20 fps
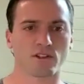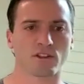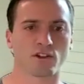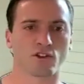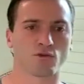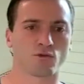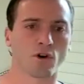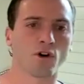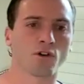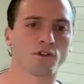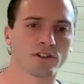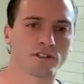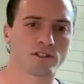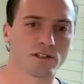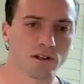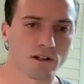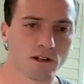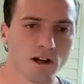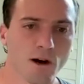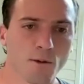the growth that's
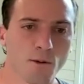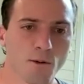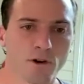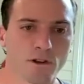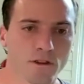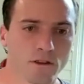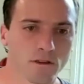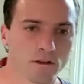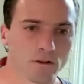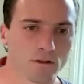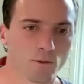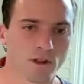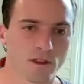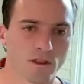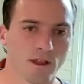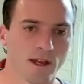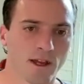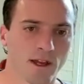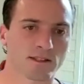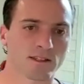going to come
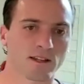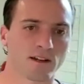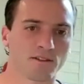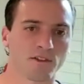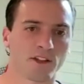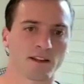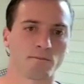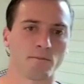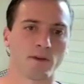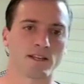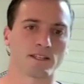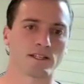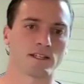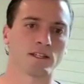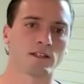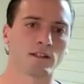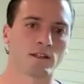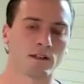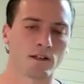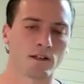with like stuff like Messi.